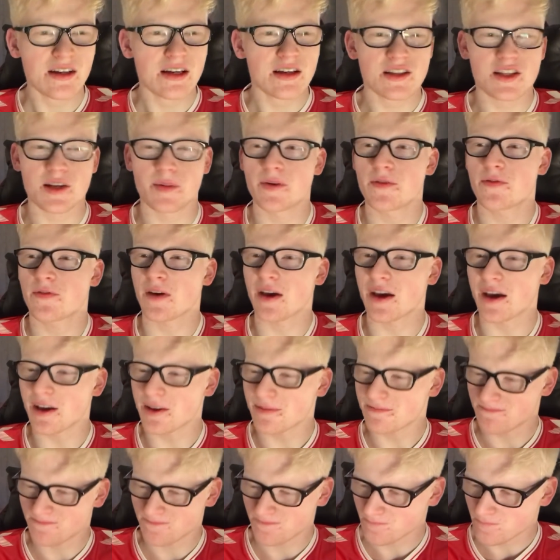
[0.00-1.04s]
To be fair,
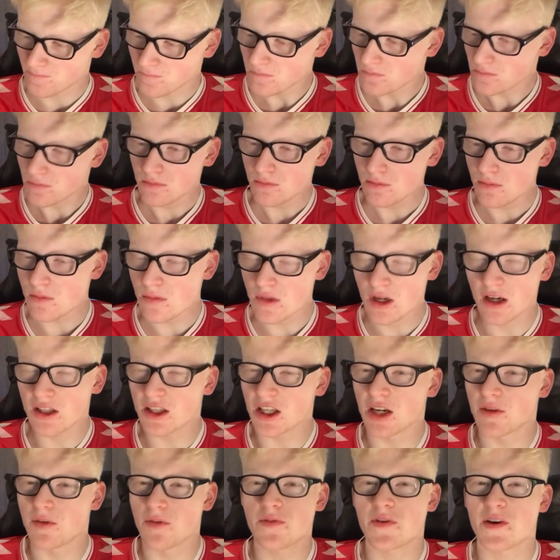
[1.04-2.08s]
I don't
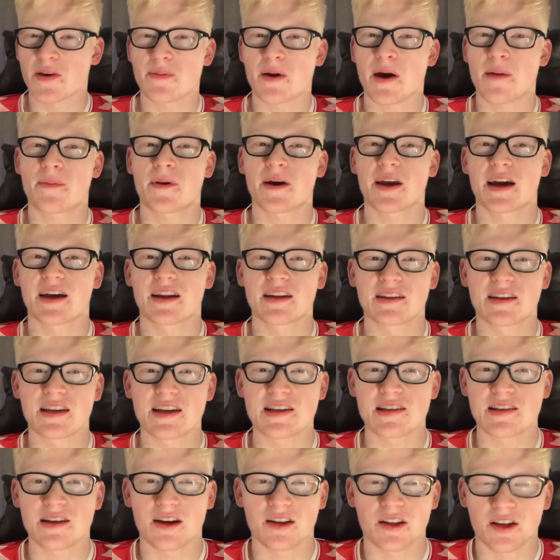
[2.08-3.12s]
even think Pape had
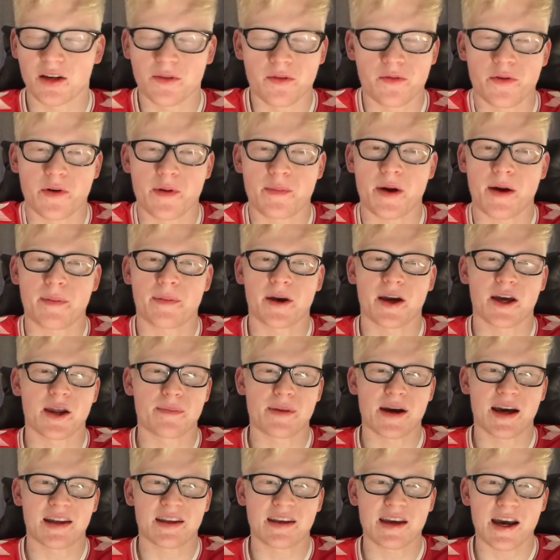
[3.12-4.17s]
a
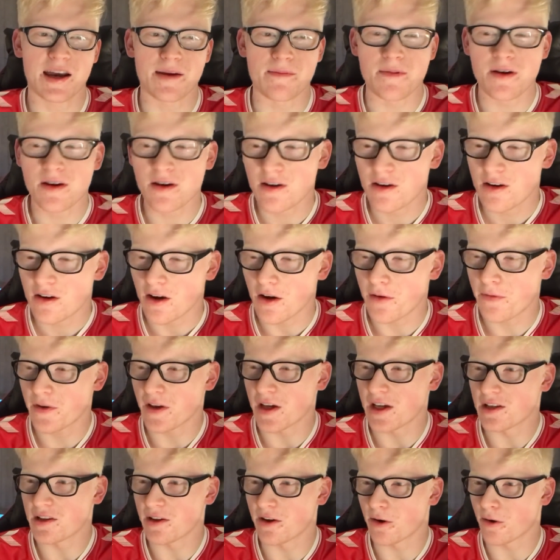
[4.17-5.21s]
bad game. I think
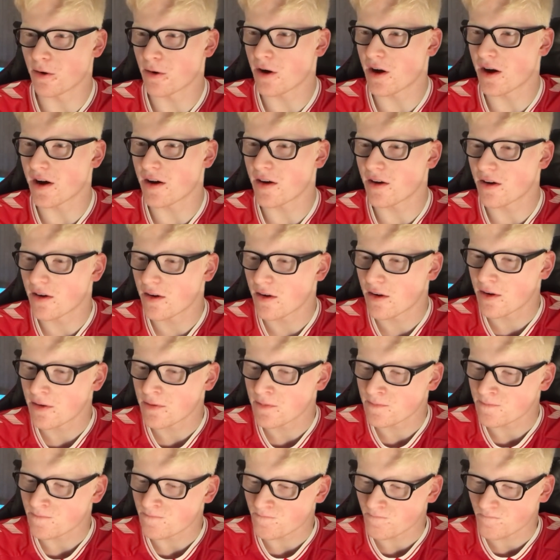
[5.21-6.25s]
he did all right.
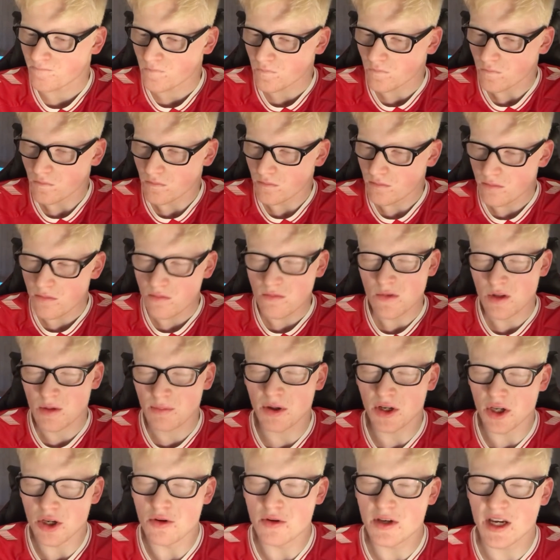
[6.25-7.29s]

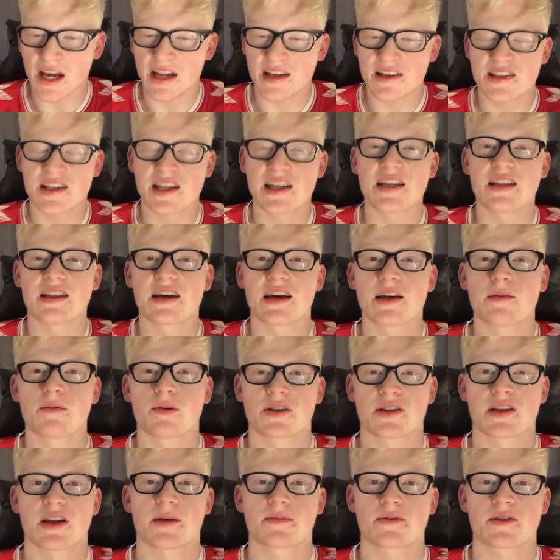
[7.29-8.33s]
But you can see that he
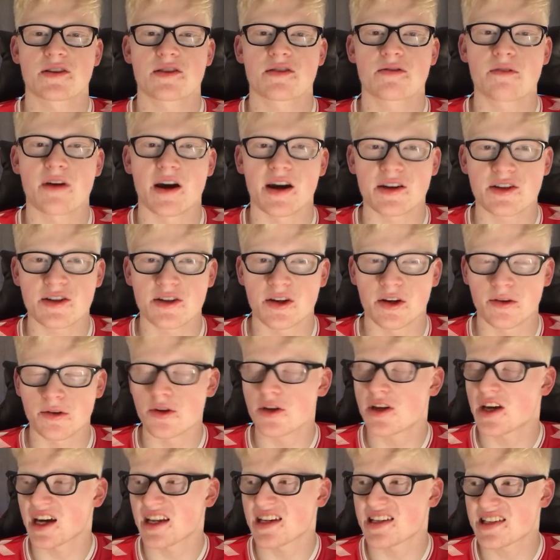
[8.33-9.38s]
wasn't up to scratch. You know, you
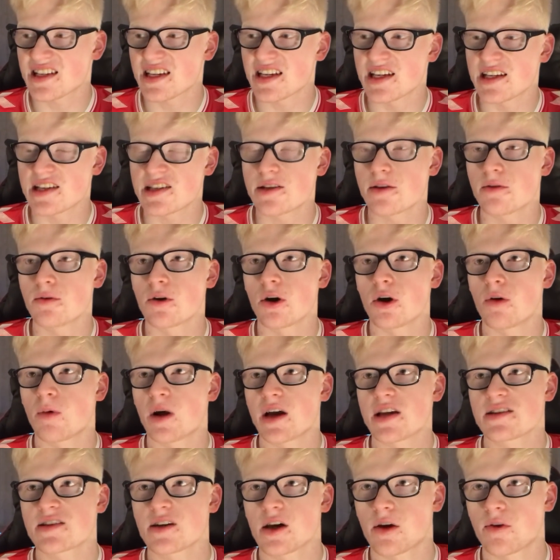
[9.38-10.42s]
can see he's still got a way
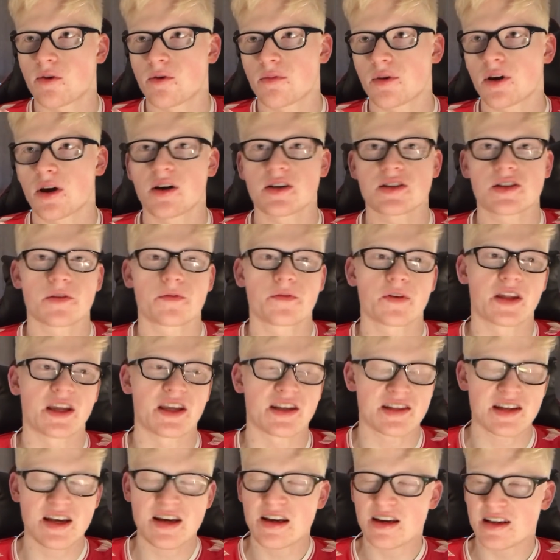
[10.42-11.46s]
to go in regards to
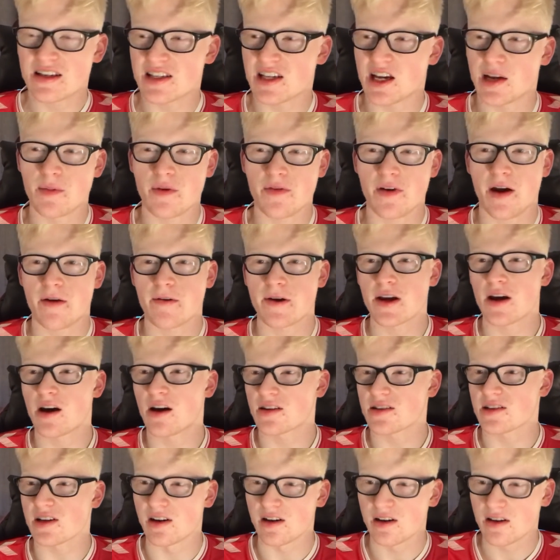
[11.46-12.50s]
fitness. Same with Harry
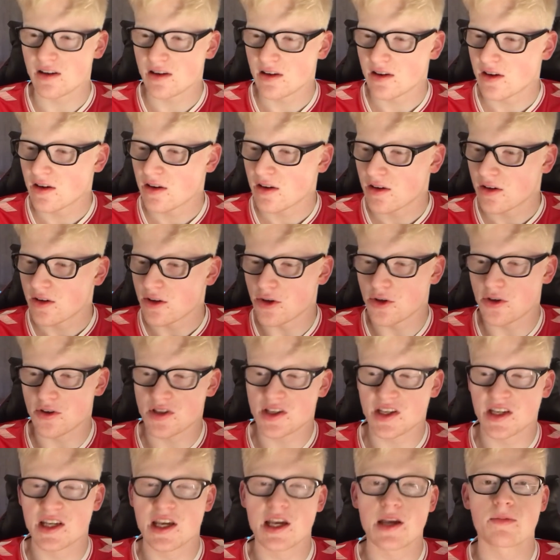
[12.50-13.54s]
Arter. You can
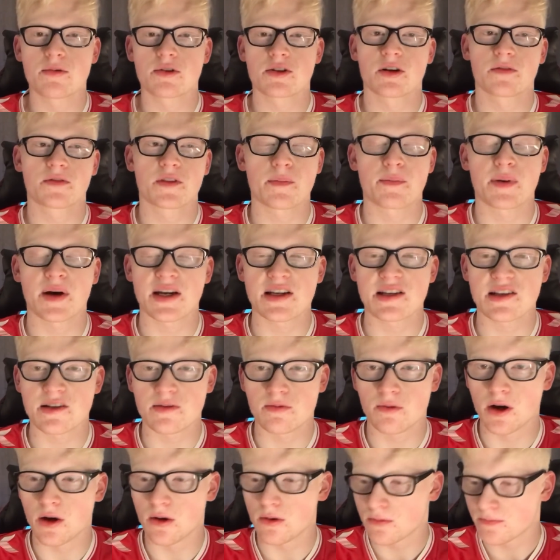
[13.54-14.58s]
see he was off the pace as
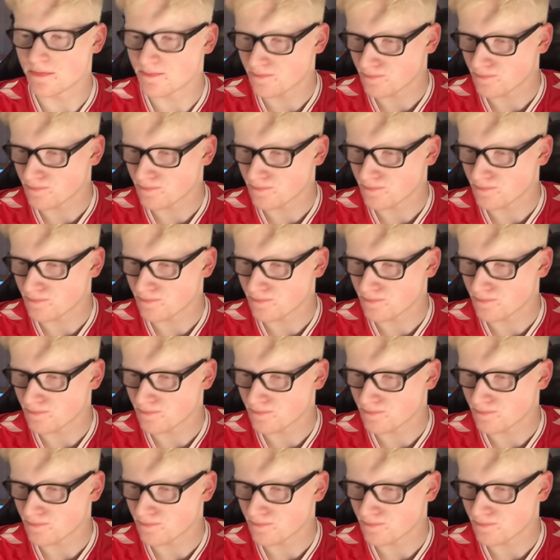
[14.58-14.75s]
well.